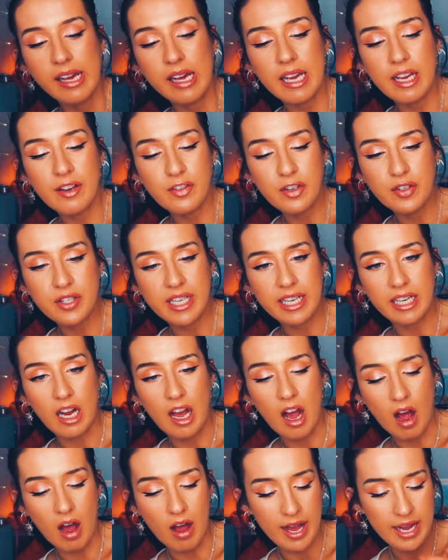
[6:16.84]
If you see, like,
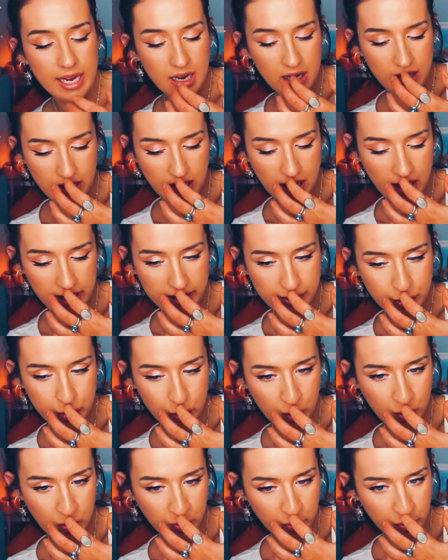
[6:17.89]
I
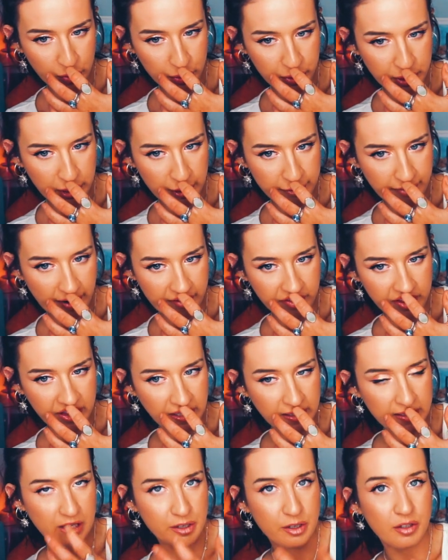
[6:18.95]
doodled over everything,
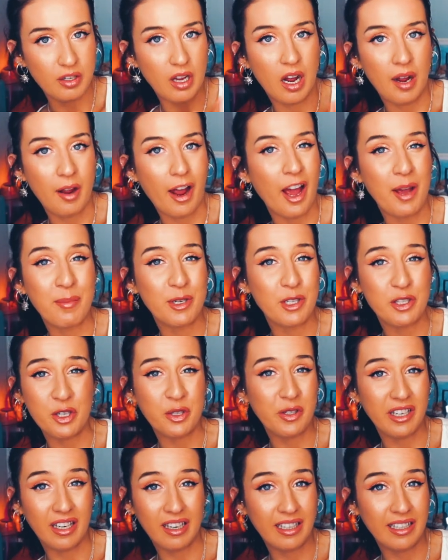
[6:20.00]
because I'm a
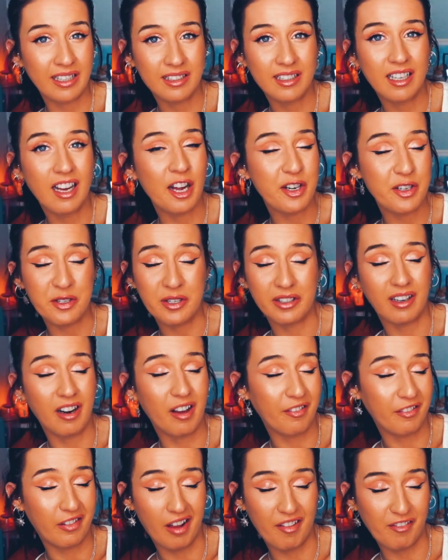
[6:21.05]
doodler. I doodle
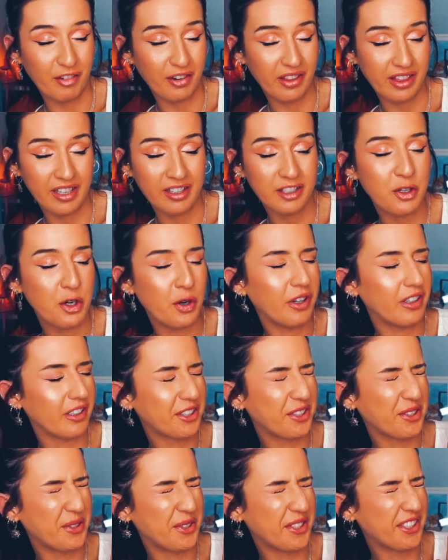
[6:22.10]
over everything. Doodle,
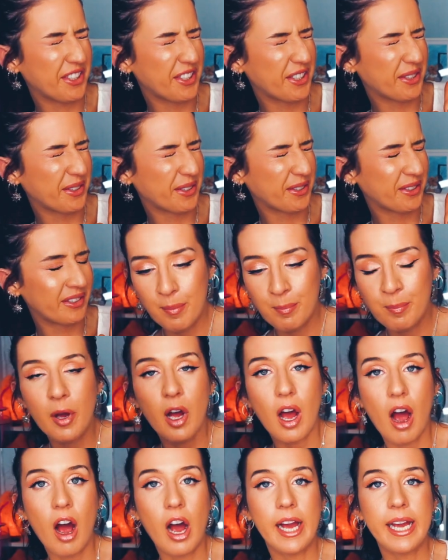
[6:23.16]
doodle, doodle.
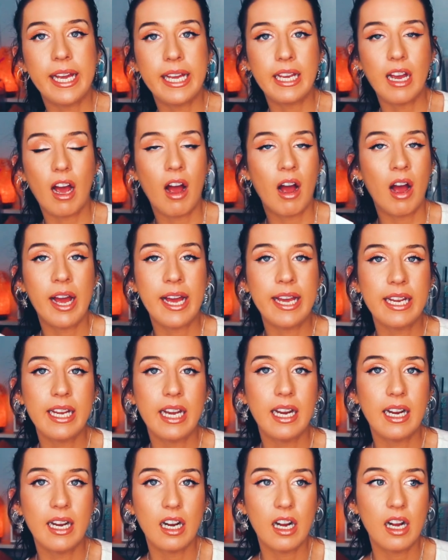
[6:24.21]
But I
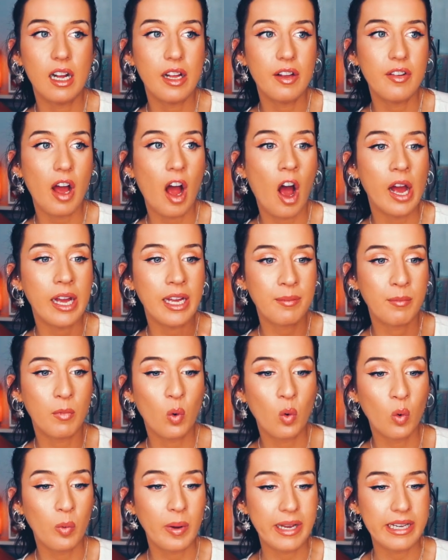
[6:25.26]
am
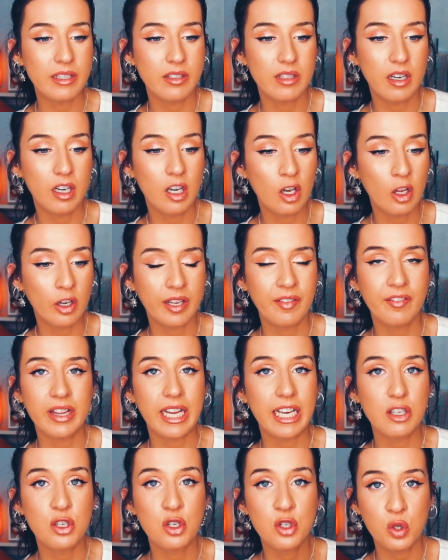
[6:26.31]
always looking for
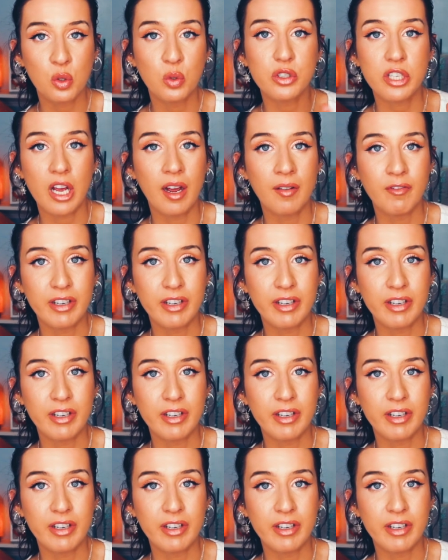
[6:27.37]
that short-term